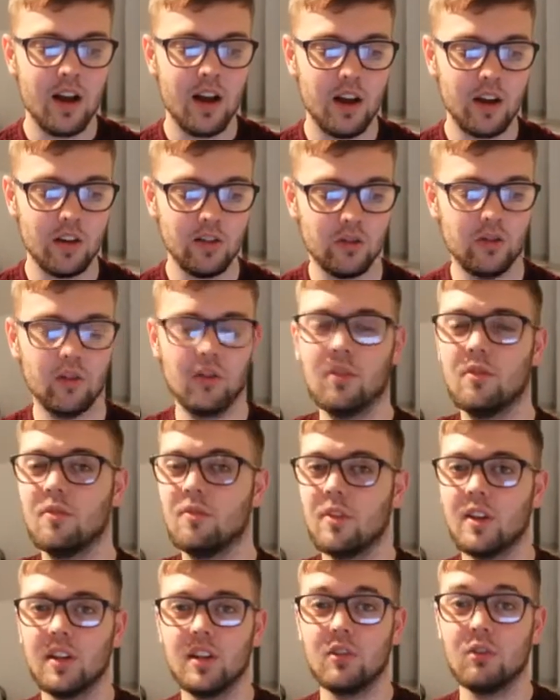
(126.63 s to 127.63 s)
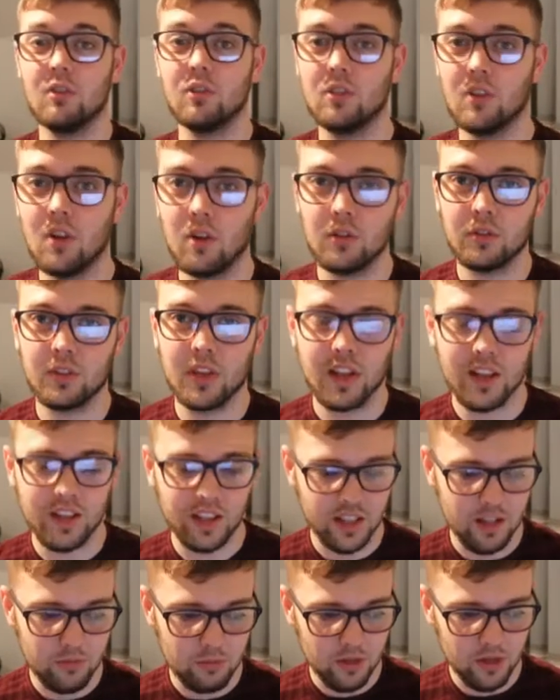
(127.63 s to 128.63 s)
a lot of funny results
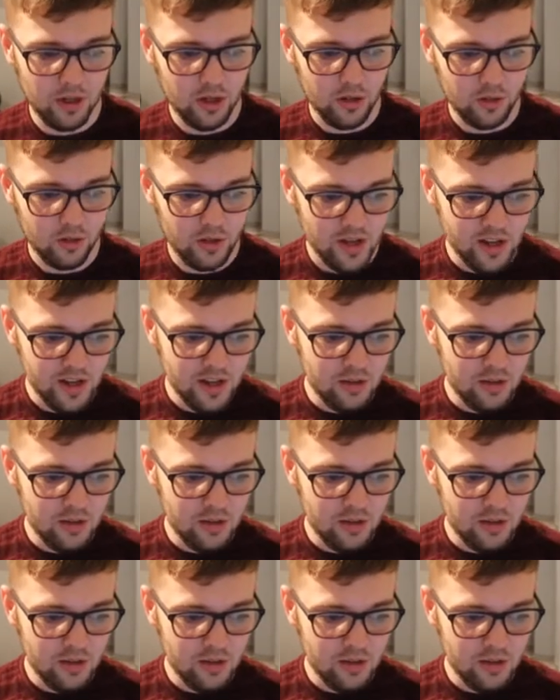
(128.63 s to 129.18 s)
kicking about.